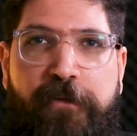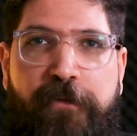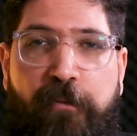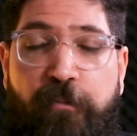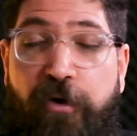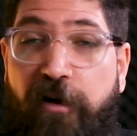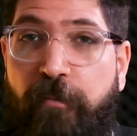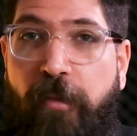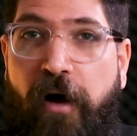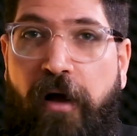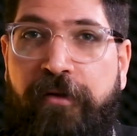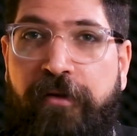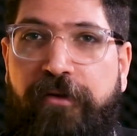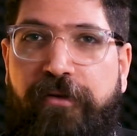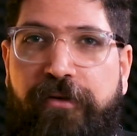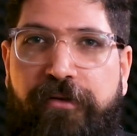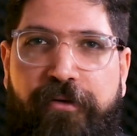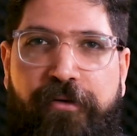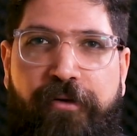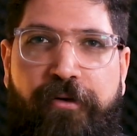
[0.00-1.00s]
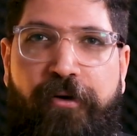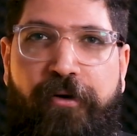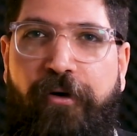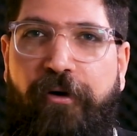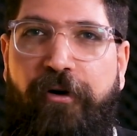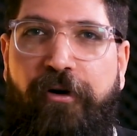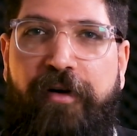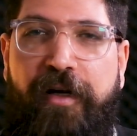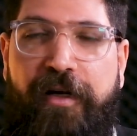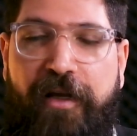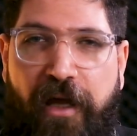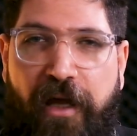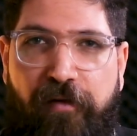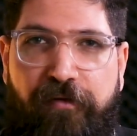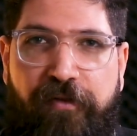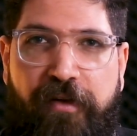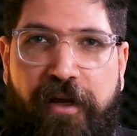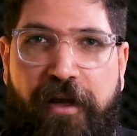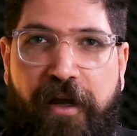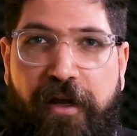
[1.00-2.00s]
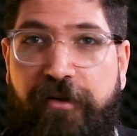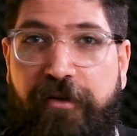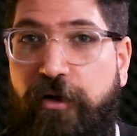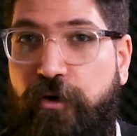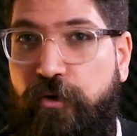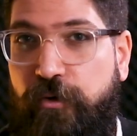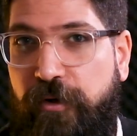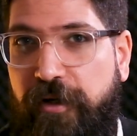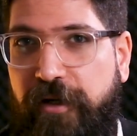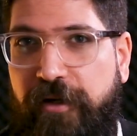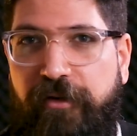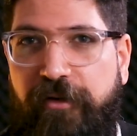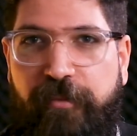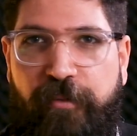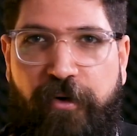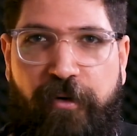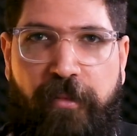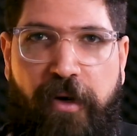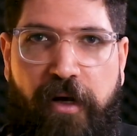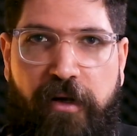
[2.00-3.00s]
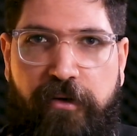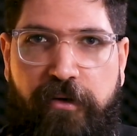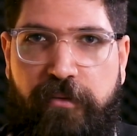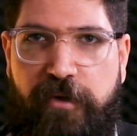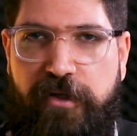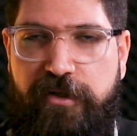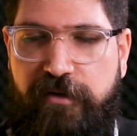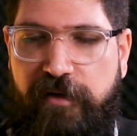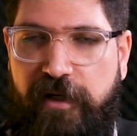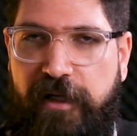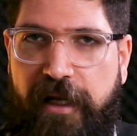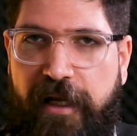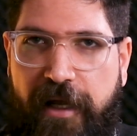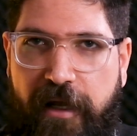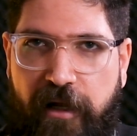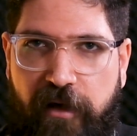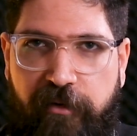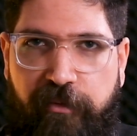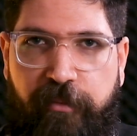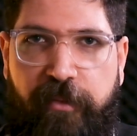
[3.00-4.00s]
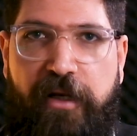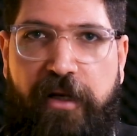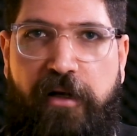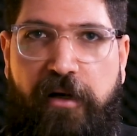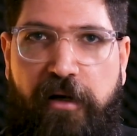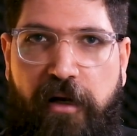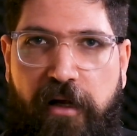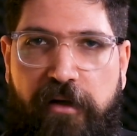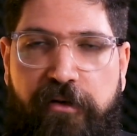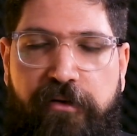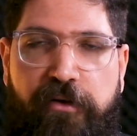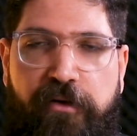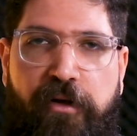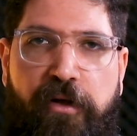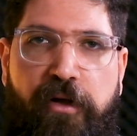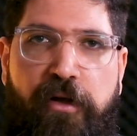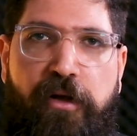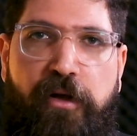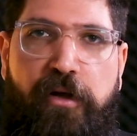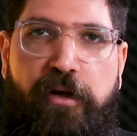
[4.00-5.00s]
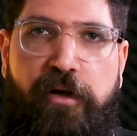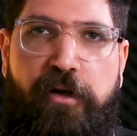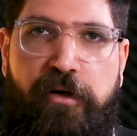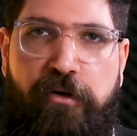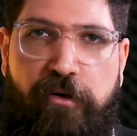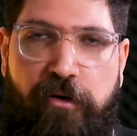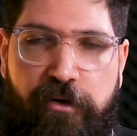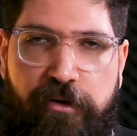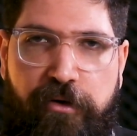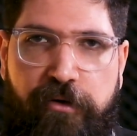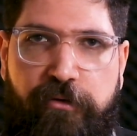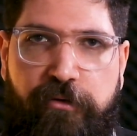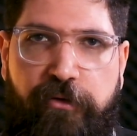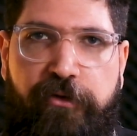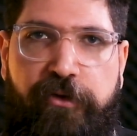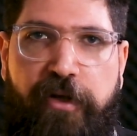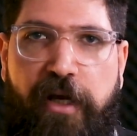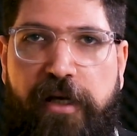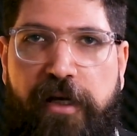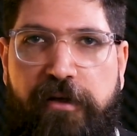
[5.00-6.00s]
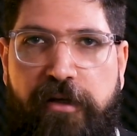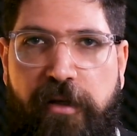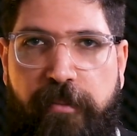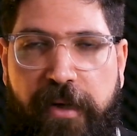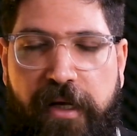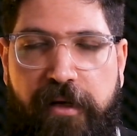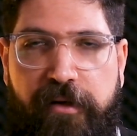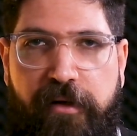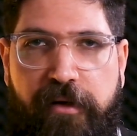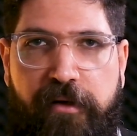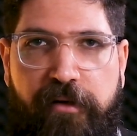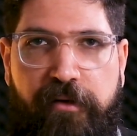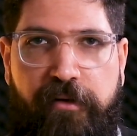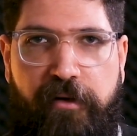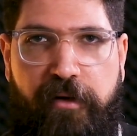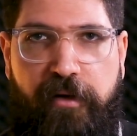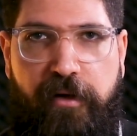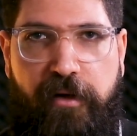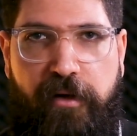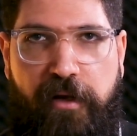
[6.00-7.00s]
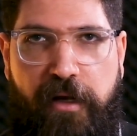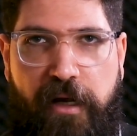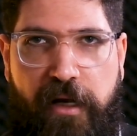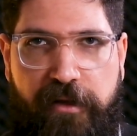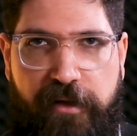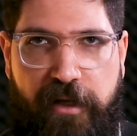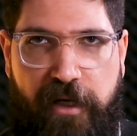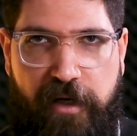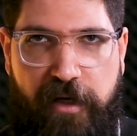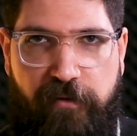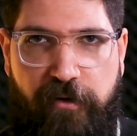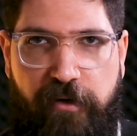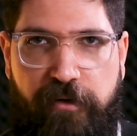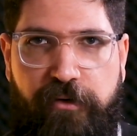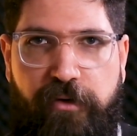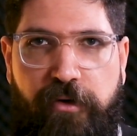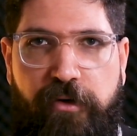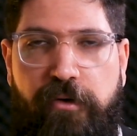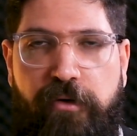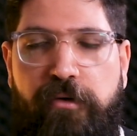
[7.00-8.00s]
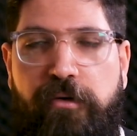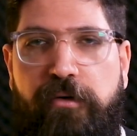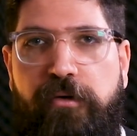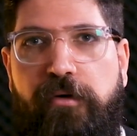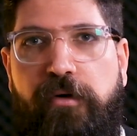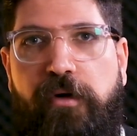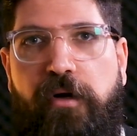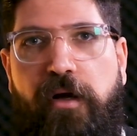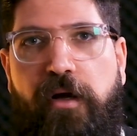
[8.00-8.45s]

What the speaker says: per month, or a coffee and the cookies per month, which really helps me a lot in order to stay independent and deliver to you